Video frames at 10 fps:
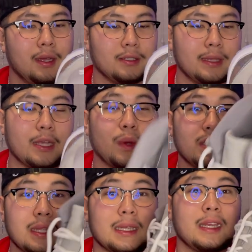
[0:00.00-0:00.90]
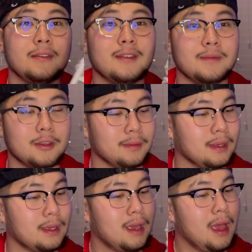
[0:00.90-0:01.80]
so that's why she didn't give them to
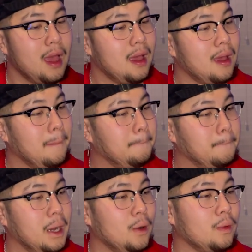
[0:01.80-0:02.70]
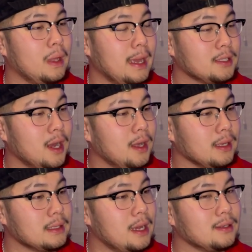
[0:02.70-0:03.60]
me. But when I saw
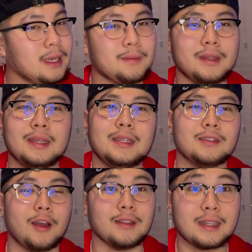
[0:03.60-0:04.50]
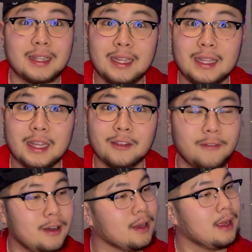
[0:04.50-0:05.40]
these, I was like, bro, these are clean as
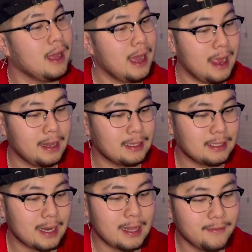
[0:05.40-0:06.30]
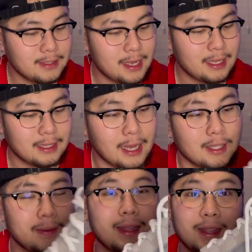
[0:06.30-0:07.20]
fuck. And it's like, I never said I didn't like
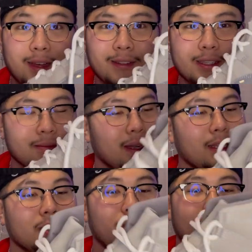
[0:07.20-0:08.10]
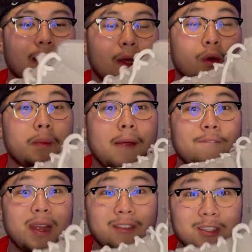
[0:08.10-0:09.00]
them. I love these, bro. These are probably like one of my
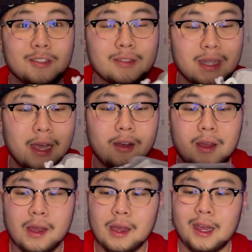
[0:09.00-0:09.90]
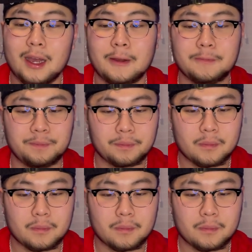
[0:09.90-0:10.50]
favorite shoes now. Um,